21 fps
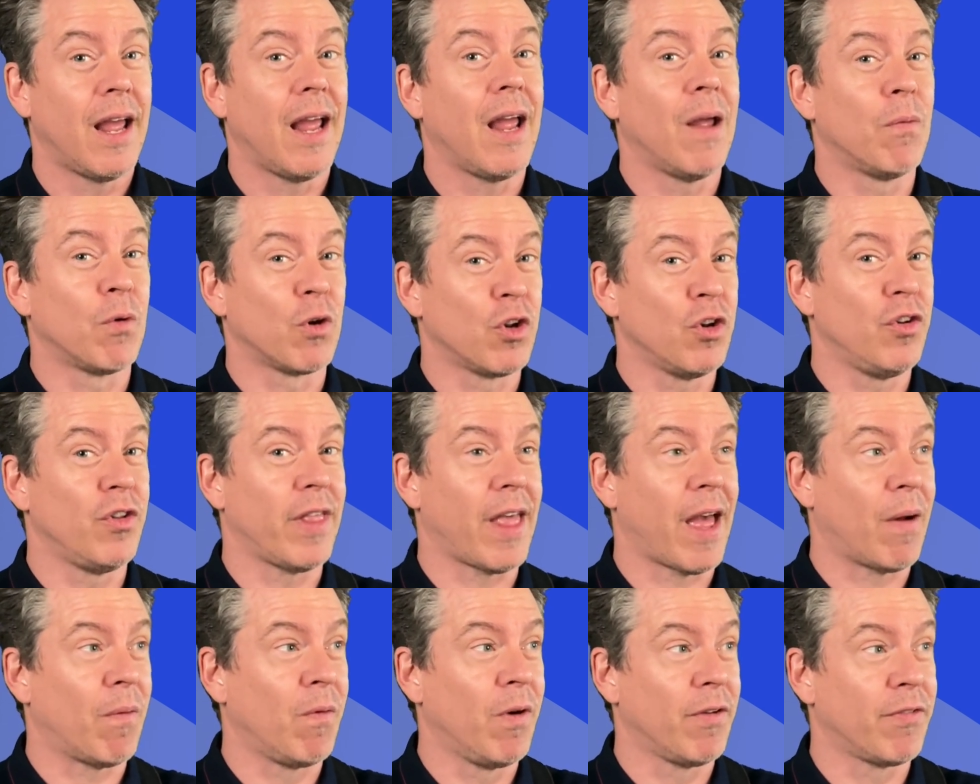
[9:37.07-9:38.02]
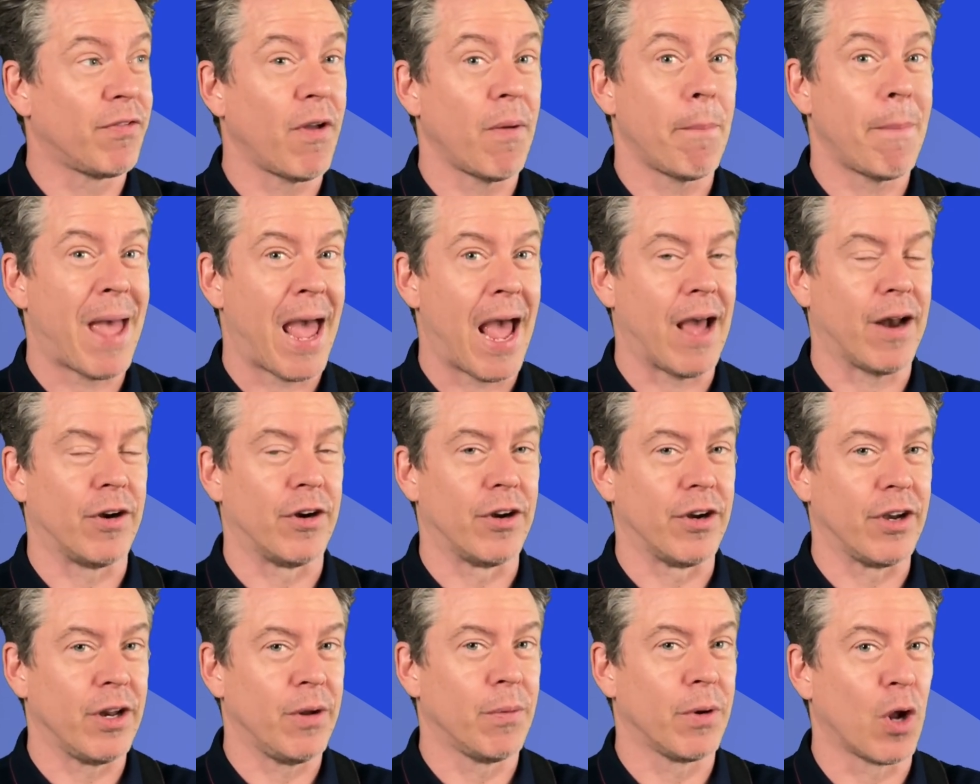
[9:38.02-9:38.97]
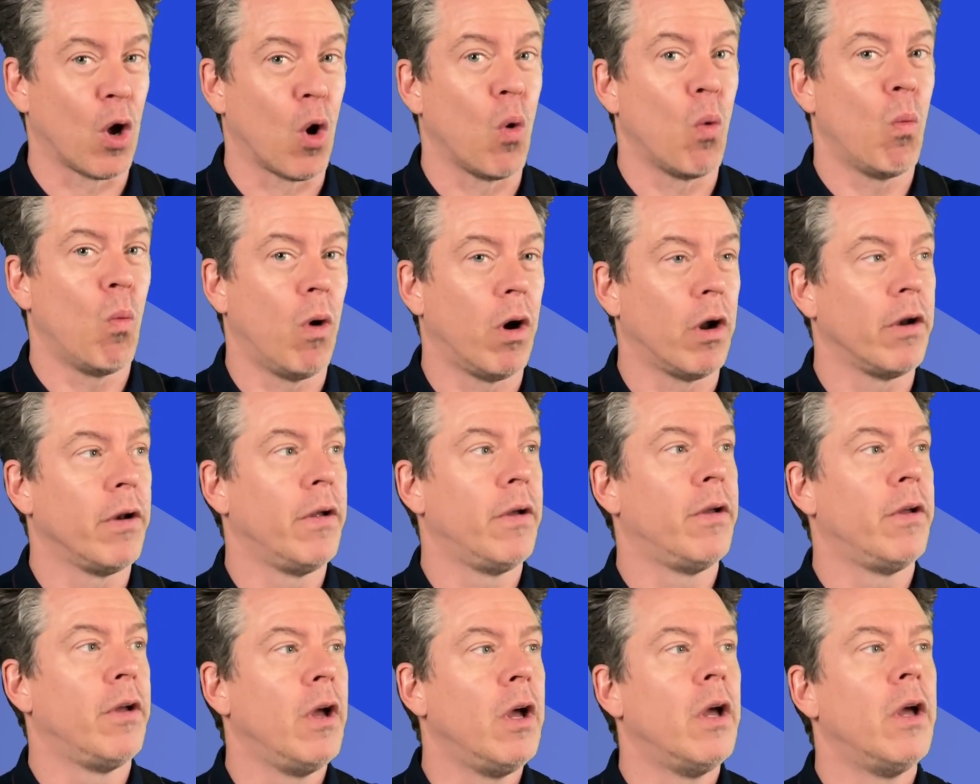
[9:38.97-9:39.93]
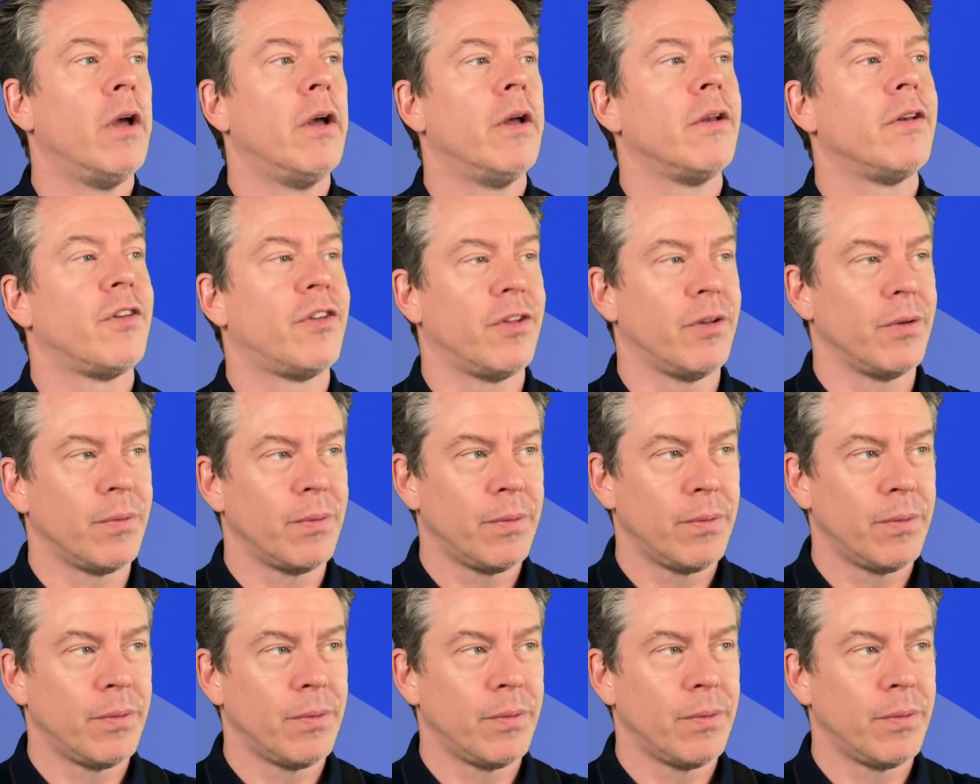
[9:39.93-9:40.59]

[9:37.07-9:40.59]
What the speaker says: and we're going to do that riff pattern. Here we go. 1, 2,